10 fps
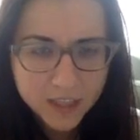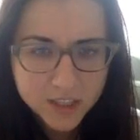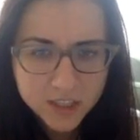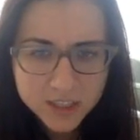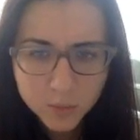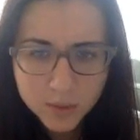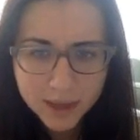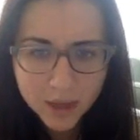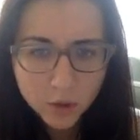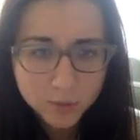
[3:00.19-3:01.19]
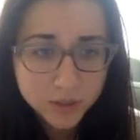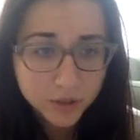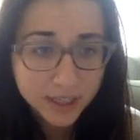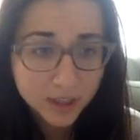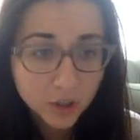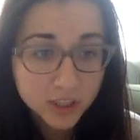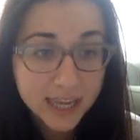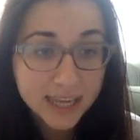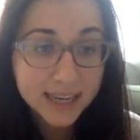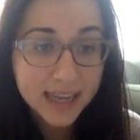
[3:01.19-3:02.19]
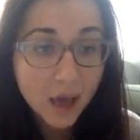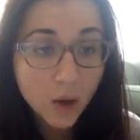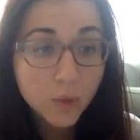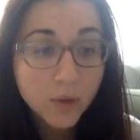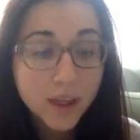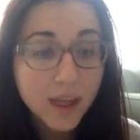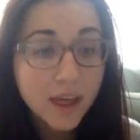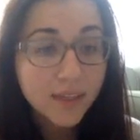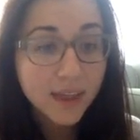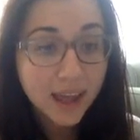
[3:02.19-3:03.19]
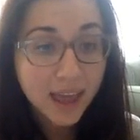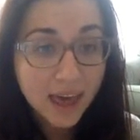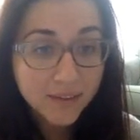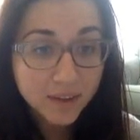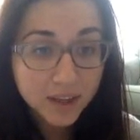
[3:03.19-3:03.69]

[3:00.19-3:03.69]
So this is what my home screen looks like now that I have a